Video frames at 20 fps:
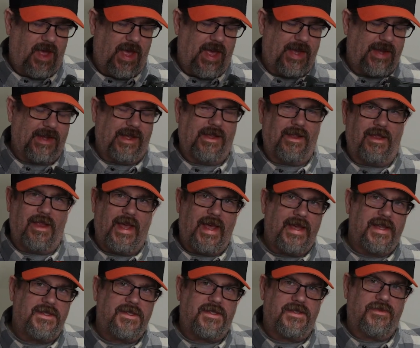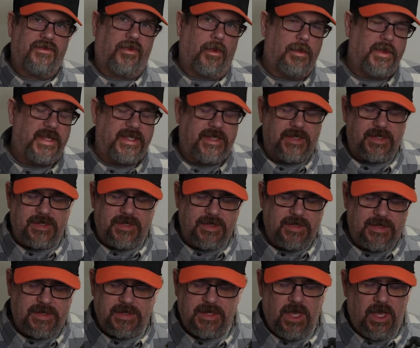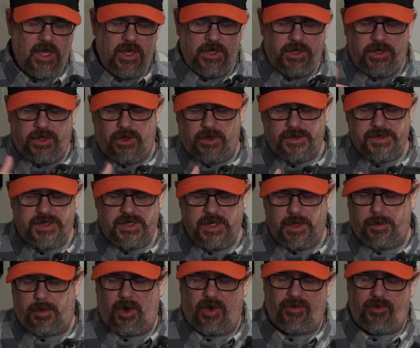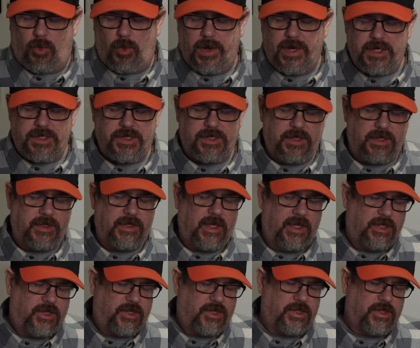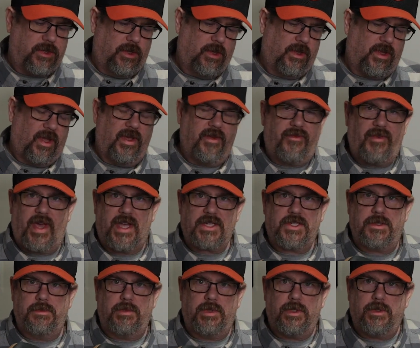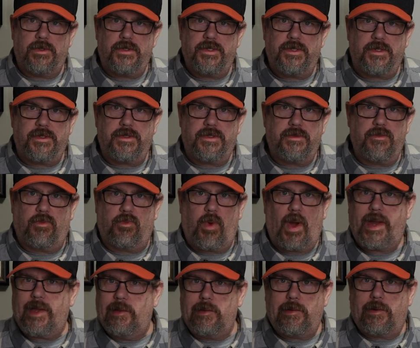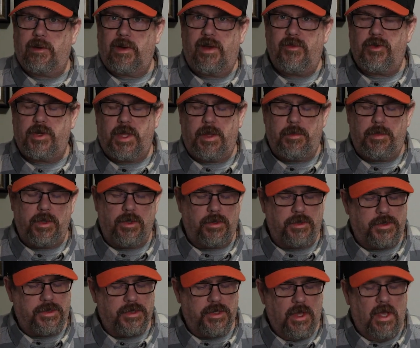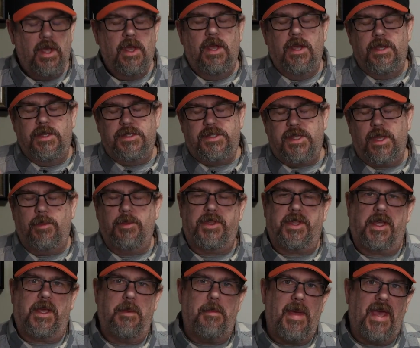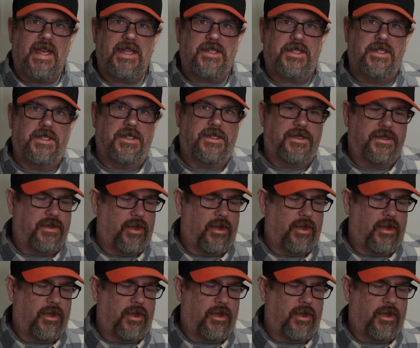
at a glance, from a distance, you don't see the perforation and they just look like fashion boots, regular everyday boots. Same with the Comanches.